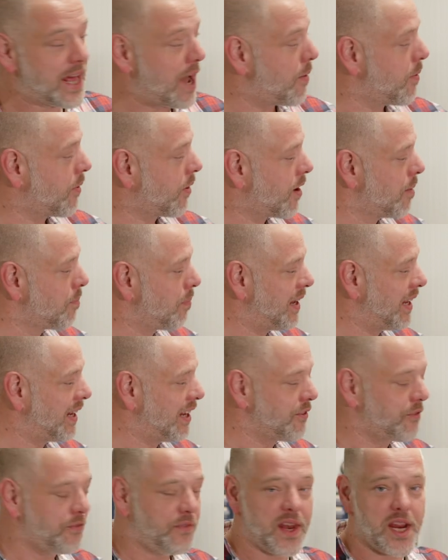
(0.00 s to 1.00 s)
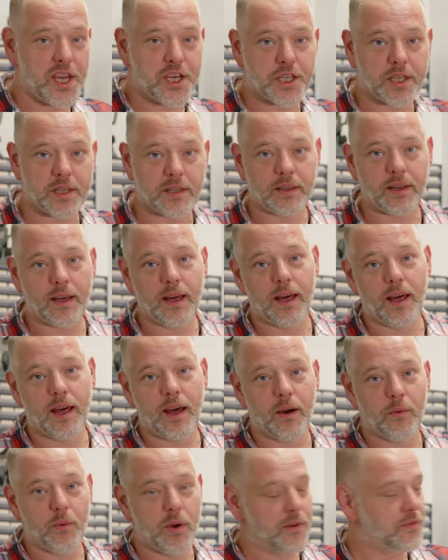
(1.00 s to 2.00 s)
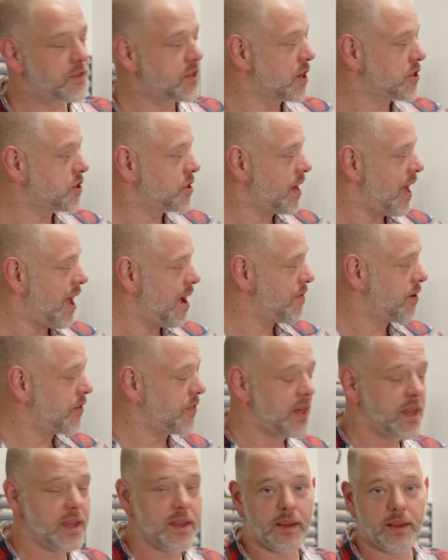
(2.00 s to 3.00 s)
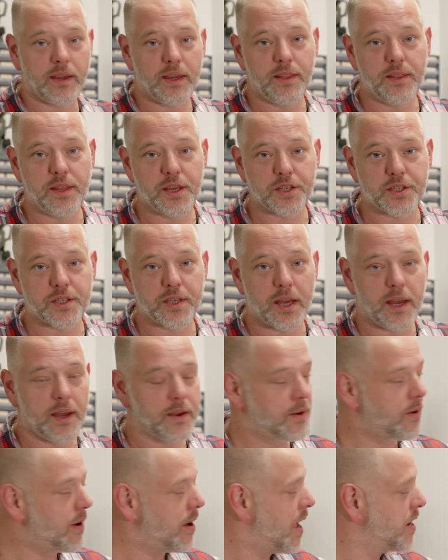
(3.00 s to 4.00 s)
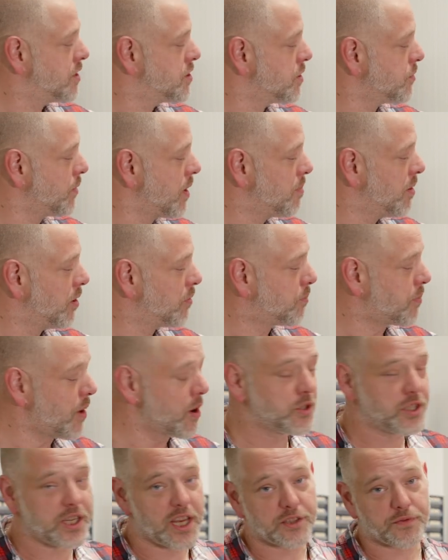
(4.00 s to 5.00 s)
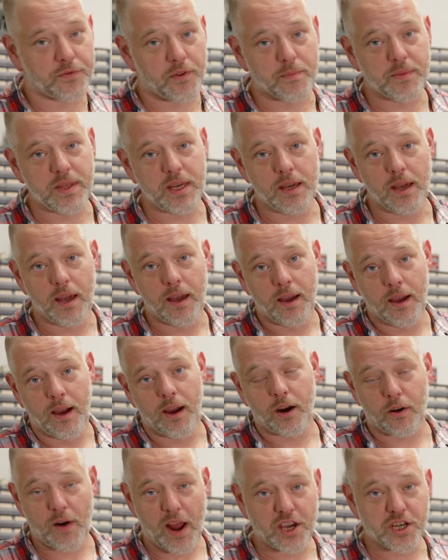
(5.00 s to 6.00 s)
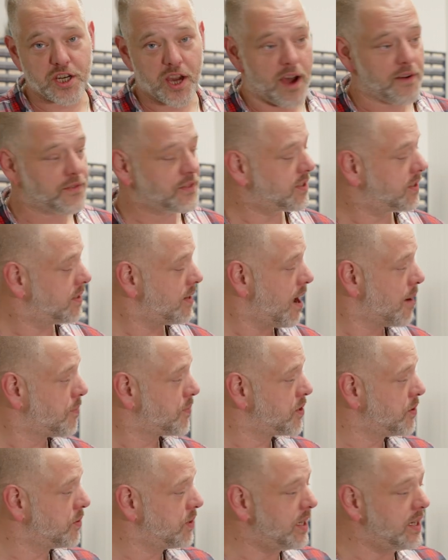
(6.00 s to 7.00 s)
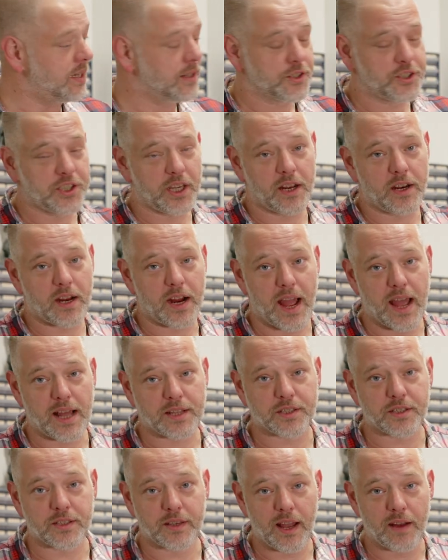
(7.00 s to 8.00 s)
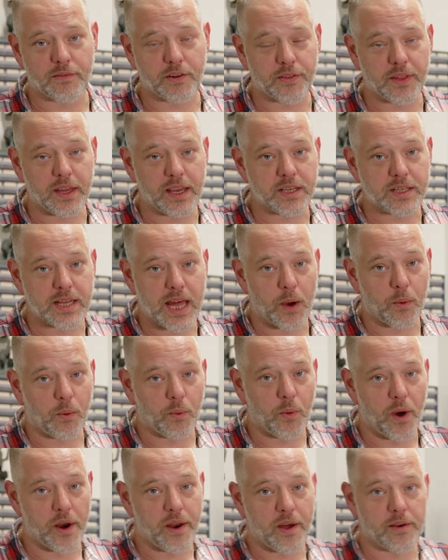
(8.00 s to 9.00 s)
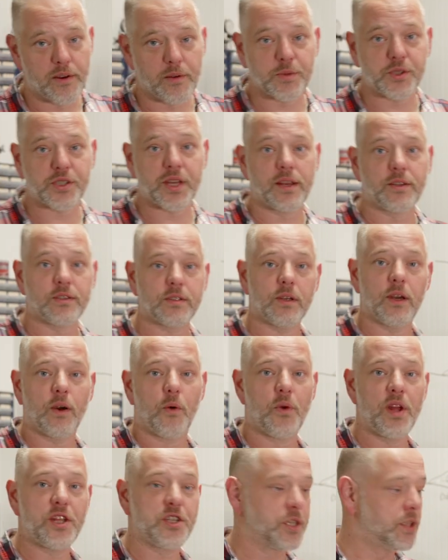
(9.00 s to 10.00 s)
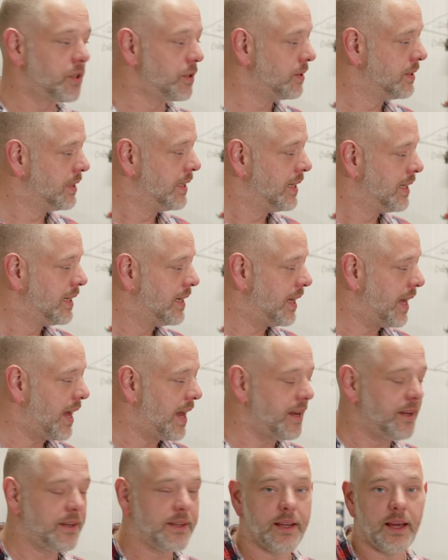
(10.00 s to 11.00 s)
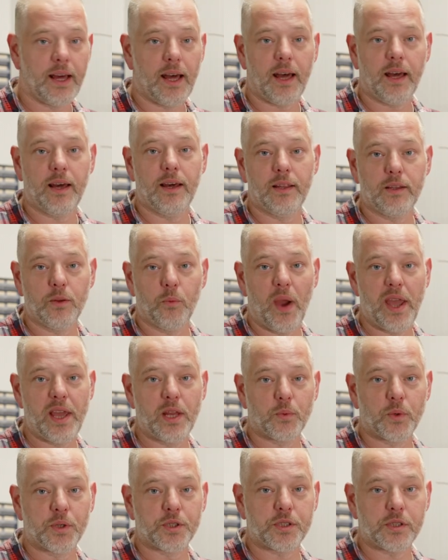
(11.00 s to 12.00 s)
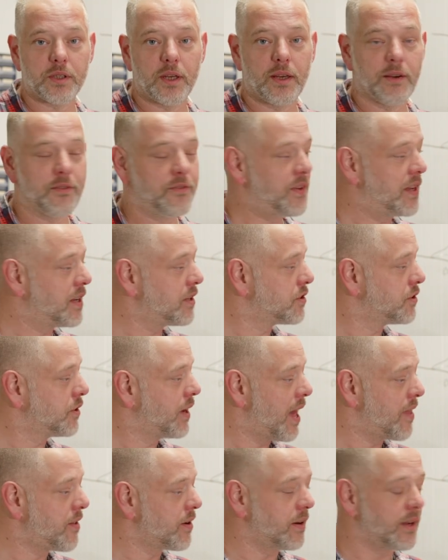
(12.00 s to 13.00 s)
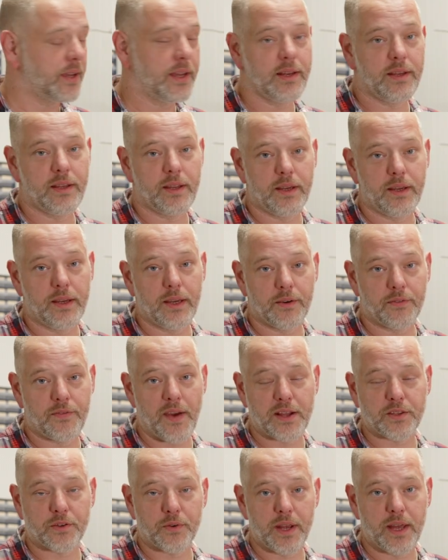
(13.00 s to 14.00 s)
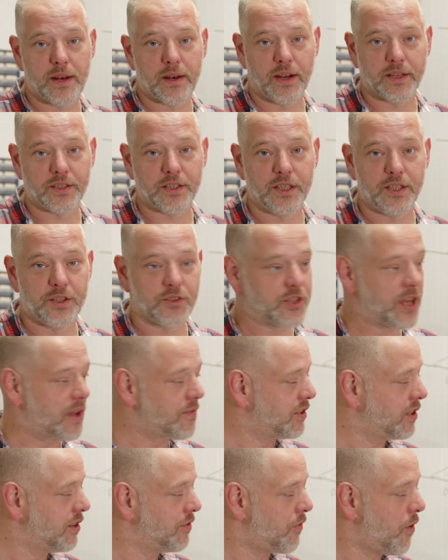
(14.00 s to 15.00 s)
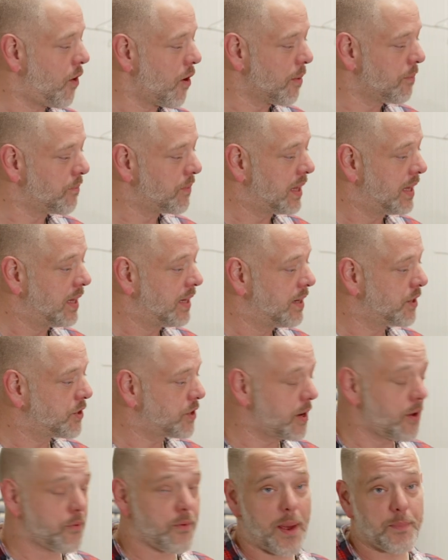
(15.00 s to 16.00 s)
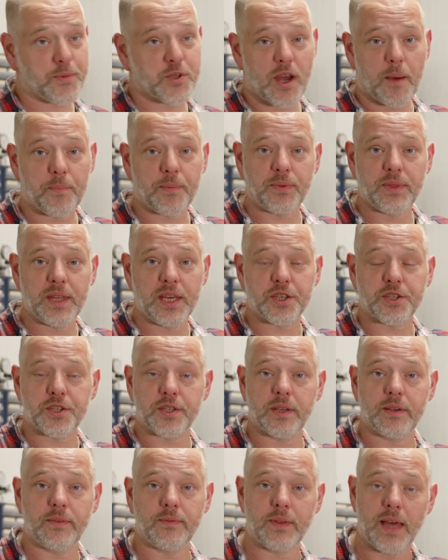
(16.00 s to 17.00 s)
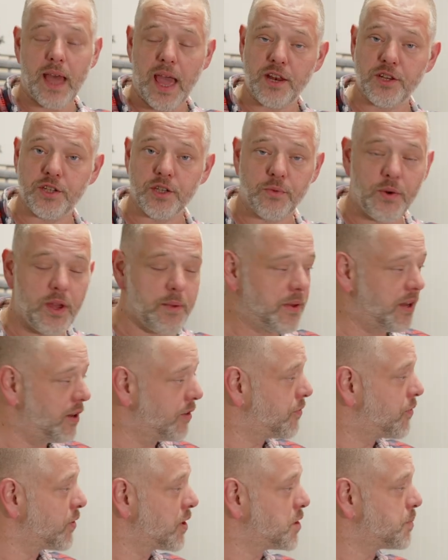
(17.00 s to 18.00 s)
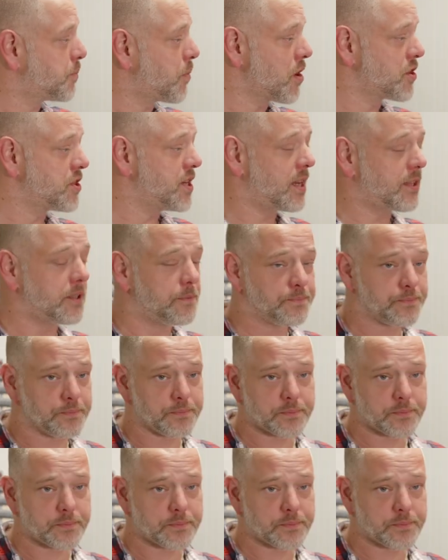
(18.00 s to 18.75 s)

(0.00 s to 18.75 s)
now completely finished. Uh, we have touched everything in this uh, engine rebuild process from the crankshaft up to the cylinder heads. Everything is now 100% original and uh, uh, the way it was uh, fitted together in the factory in 1974. So that wraps up this engine rebuild for this project.